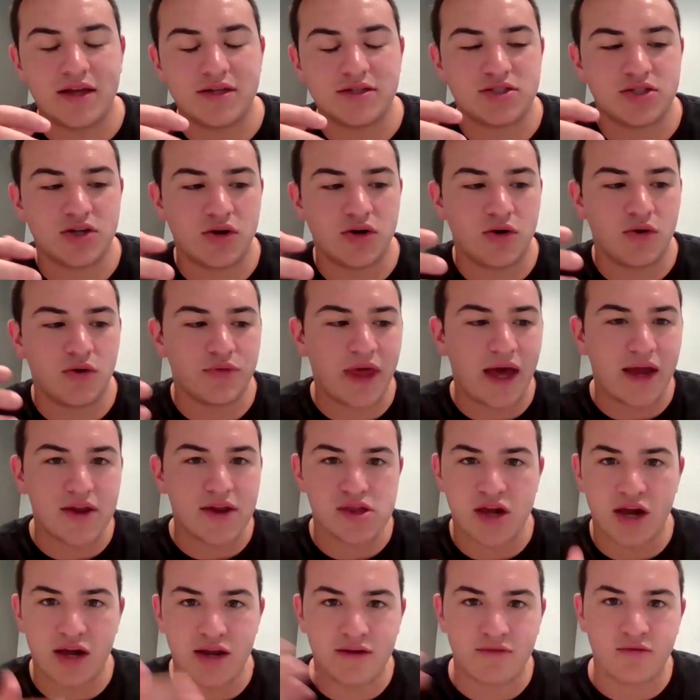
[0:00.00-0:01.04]
so that's
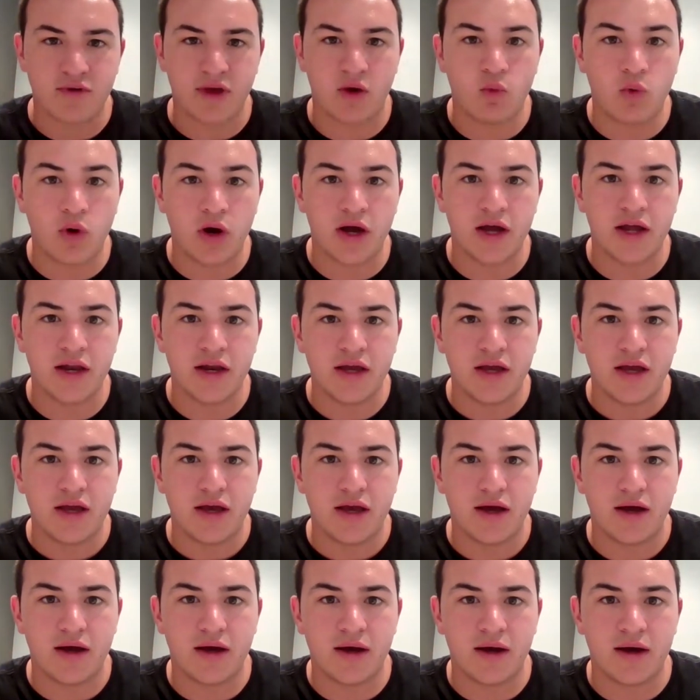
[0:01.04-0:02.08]
kind of what
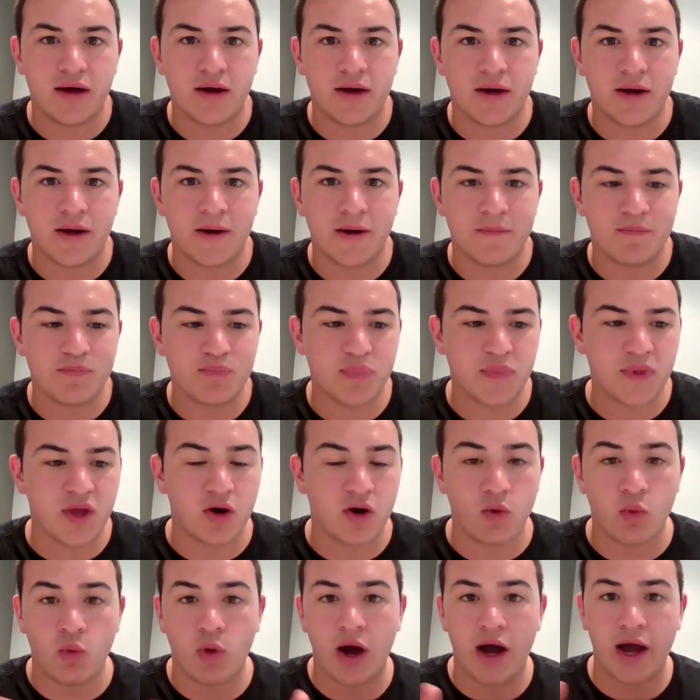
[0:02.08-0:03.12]

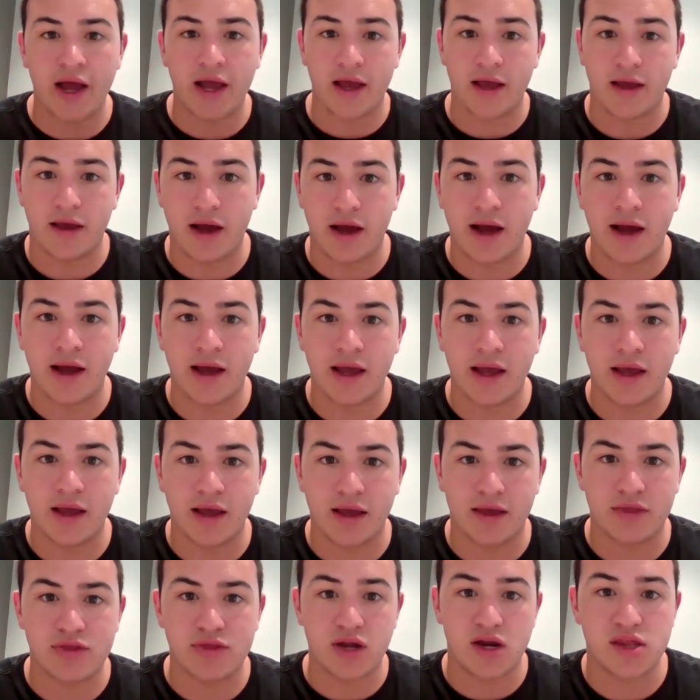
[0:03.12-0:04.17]
why I
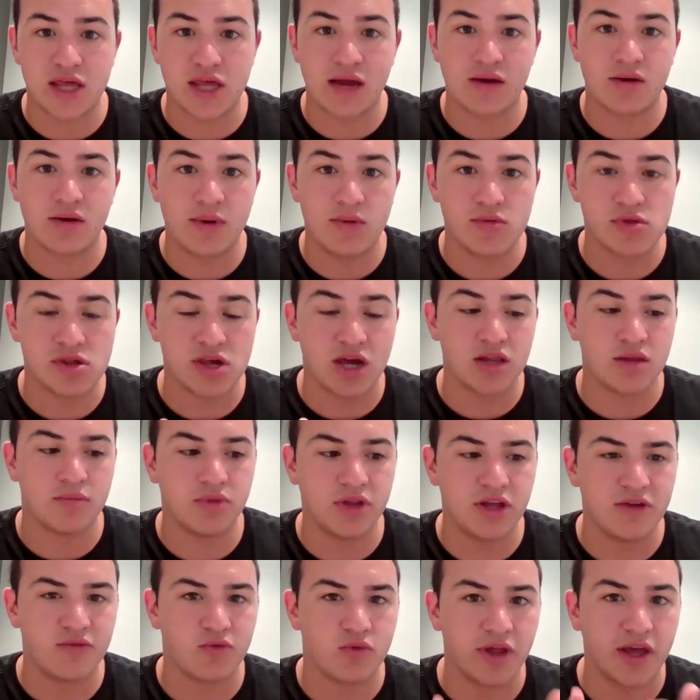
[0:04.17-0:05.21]
say Steady State was kind of the
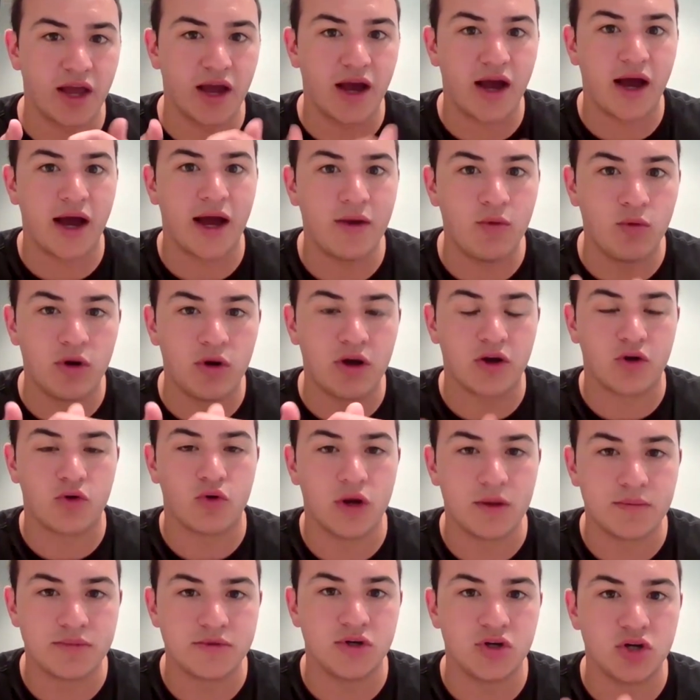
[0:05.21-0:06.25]
belief for I want
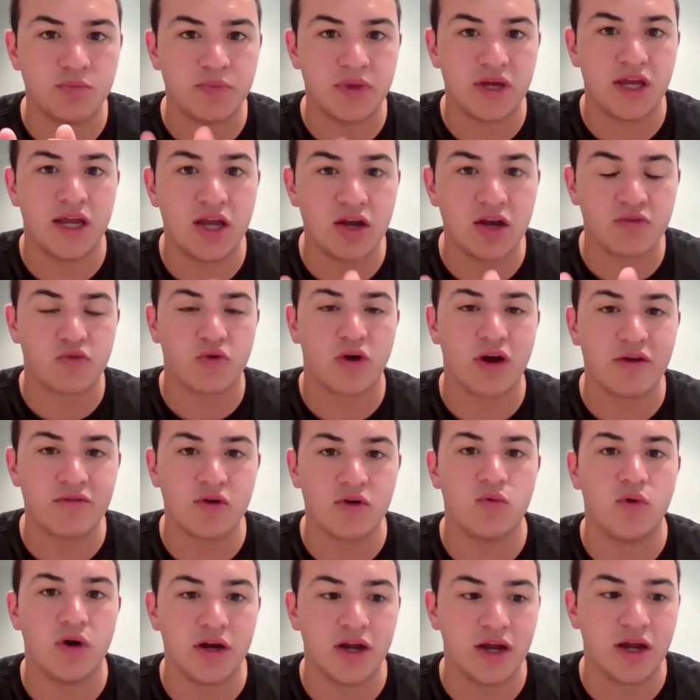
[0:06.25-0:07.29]
crypto to be here for
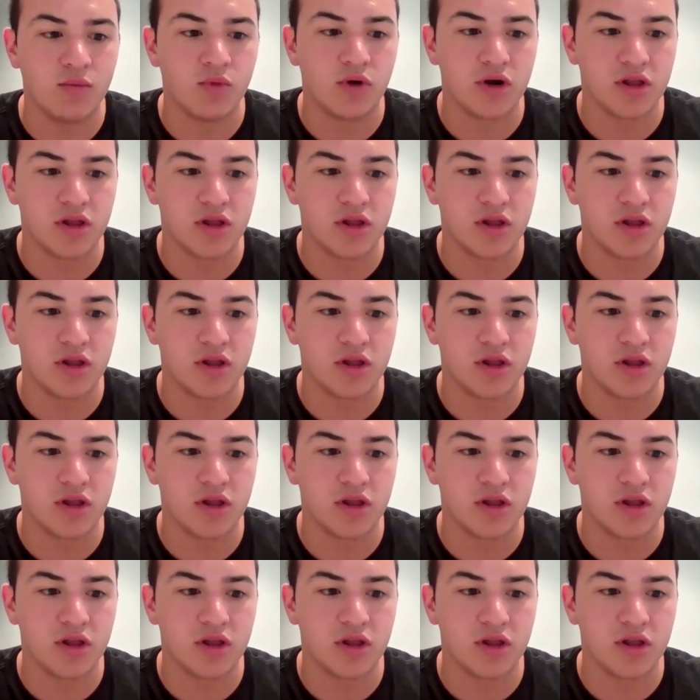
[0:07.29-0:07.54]
everyone. And